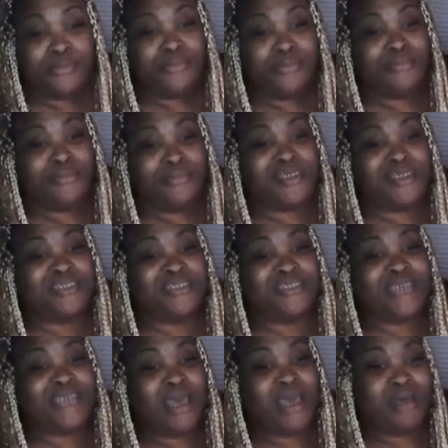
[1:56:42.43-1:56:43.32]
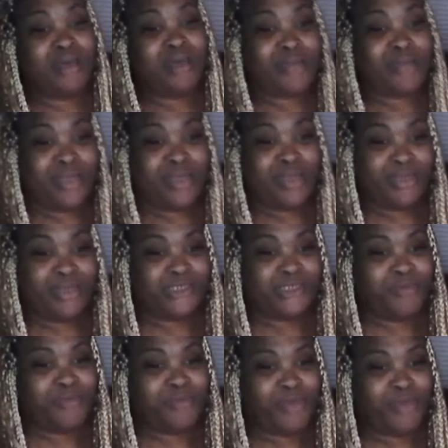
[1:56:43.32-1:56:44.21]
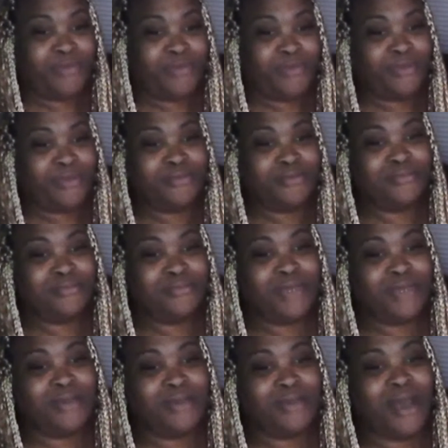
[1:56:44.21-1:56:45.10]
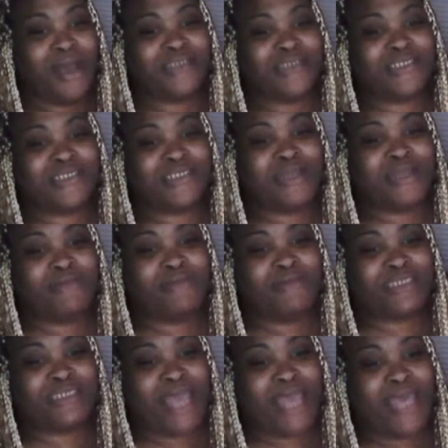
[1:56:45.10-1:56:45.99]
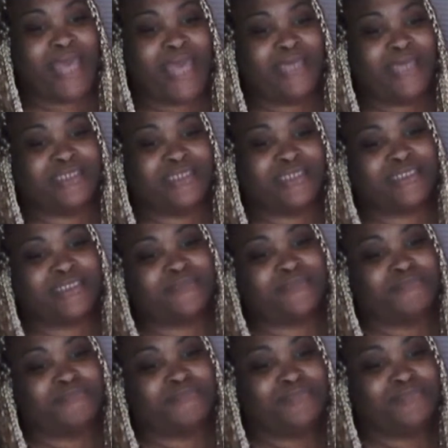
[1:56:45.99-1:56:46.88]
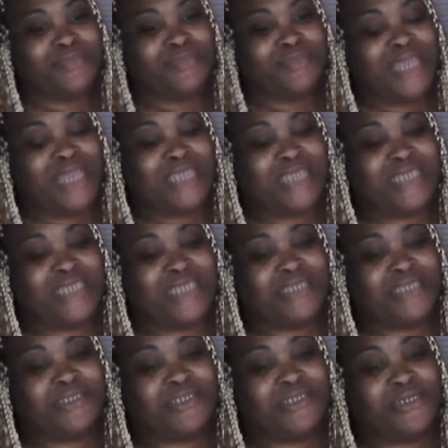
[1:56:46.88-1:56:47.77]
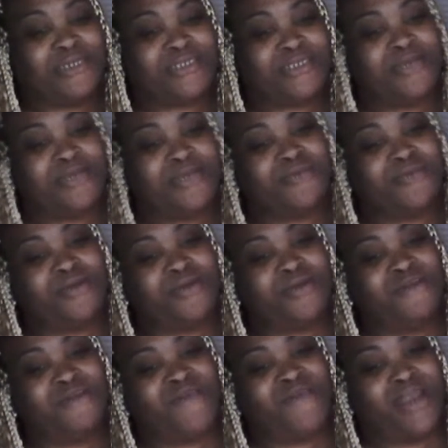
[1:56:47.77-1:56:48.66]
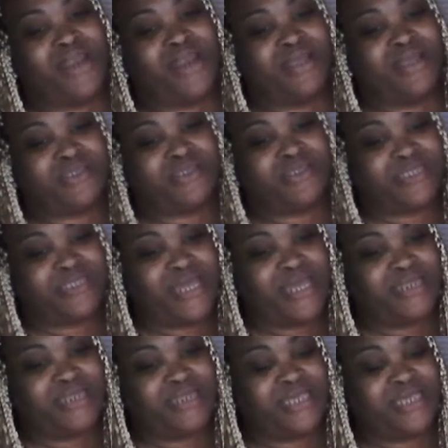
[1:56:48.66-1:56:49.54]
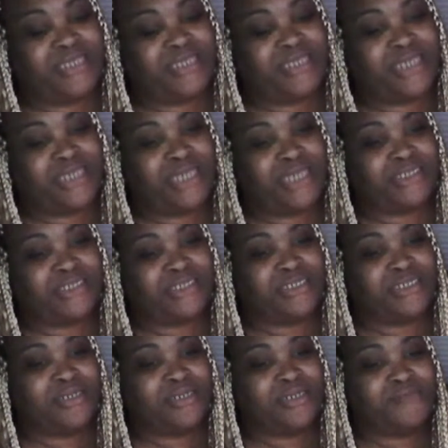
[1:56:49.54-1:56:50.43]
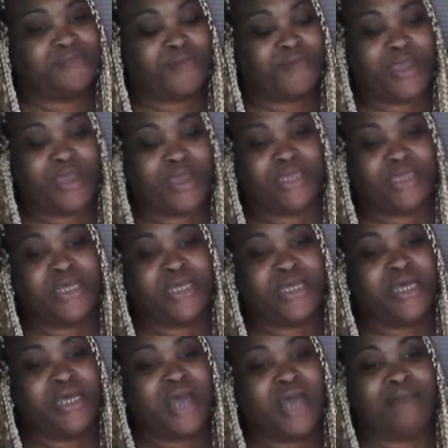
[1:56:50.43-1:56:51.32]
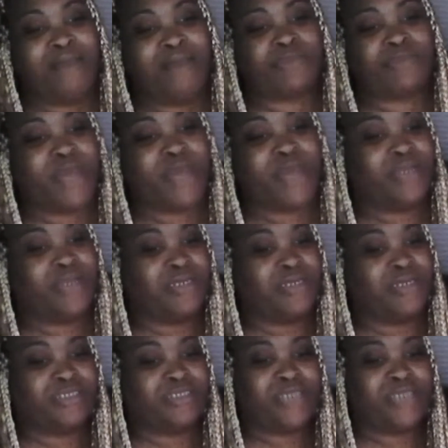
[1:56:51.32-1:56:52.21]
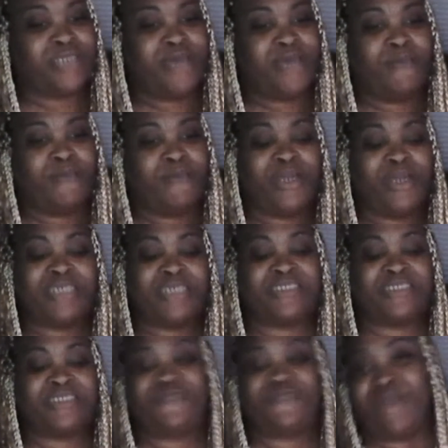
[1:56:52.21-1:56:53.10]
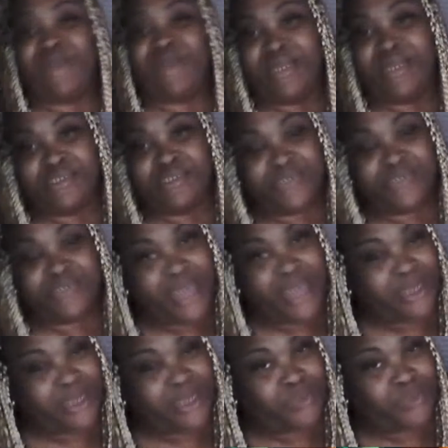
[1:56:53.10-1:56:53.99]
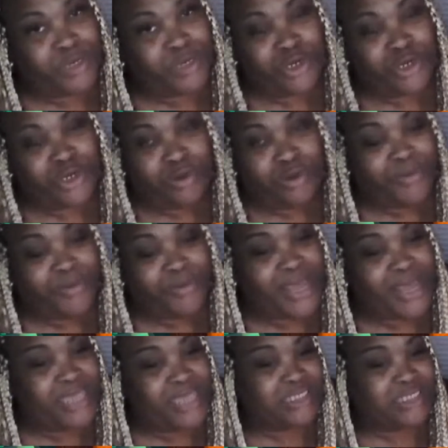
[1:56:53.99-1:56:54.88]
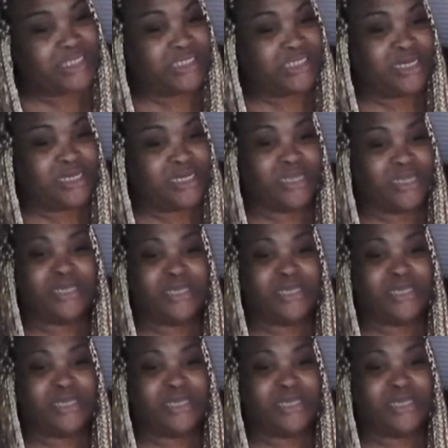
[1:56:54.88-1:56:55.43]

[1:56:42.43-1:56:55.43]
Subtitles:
Contaminated you, baby. Ostericized. And say judged her due to her financial status, education, and upbringing. I'm trying to understand, what is this financial status with the no appliances, honey?